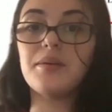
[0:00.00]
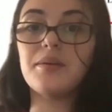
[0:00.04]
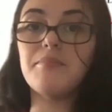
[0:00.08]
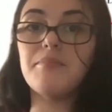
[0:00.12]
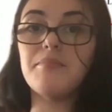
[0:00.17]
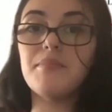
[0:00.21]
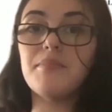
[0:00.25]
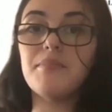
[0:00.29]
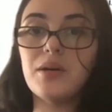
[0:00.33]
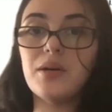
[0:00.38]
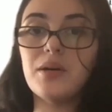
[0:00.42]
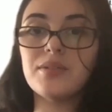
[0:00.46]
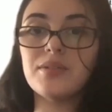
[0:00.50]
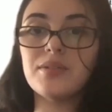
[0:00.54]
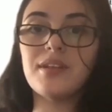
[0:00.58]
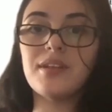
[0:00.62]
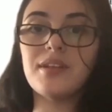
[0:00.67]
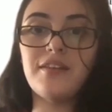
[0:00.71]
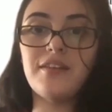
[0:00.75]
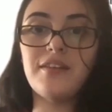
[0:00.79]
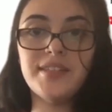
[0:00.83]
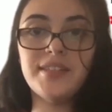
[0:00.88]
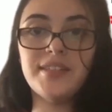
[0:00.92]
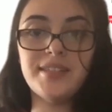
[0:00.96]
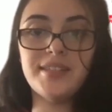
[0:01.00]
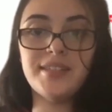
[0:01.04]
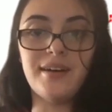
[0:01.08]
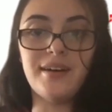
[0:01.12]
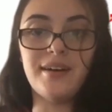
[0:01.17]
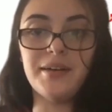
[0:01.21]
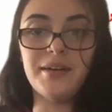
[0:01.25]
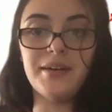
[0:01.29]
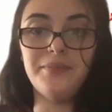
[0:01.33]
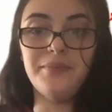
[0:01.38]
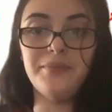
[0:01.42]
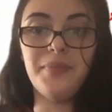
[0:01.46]
Most of the
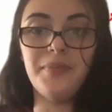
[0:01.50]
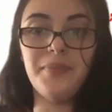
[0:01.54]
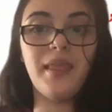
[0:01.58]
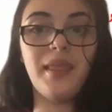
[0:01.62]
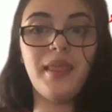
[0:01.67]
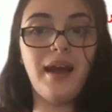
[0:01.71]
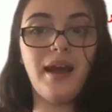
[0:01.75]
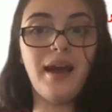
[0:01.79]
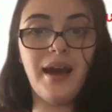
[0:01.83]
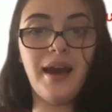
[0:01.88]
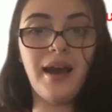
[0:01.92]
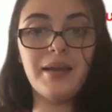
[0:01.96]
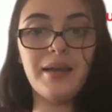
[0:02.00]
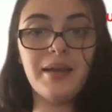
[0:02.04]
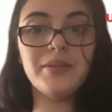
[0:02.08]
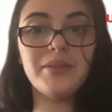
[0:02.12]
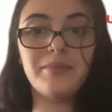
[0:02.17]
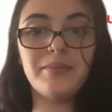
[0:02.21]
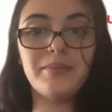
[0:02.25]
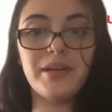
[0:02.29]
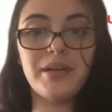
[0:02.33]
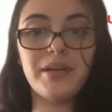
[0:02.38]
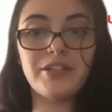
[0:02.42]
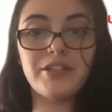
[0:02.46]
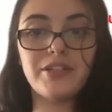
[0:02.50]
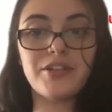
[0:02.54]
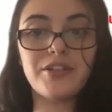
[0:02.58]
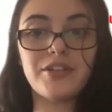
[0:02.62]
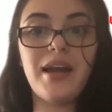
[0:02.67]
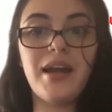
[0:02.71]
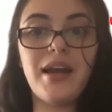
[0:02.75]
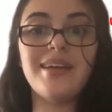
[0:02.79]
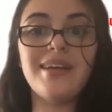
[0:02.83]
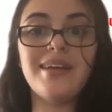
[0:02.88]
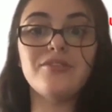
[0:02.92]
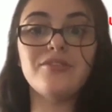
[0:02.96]
time, high blood pressure
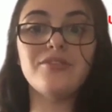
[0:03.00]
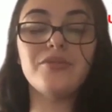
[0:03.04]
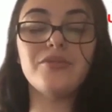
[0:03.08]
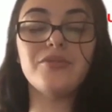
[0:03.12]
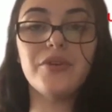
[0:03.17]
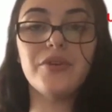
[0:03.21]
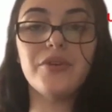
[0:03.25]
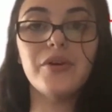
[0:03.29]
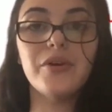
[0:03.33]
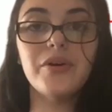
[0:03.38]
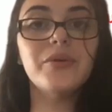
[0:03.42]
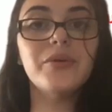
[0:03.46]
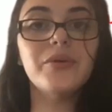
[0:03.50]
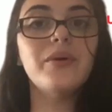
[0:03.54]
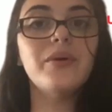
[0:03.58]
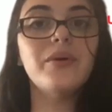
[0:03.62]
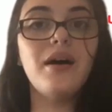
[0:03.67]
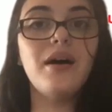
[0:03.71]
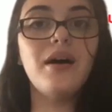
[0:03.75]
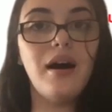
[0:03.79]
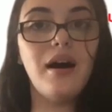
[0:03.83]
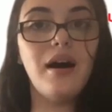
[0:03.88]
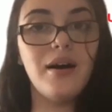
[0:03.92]
has no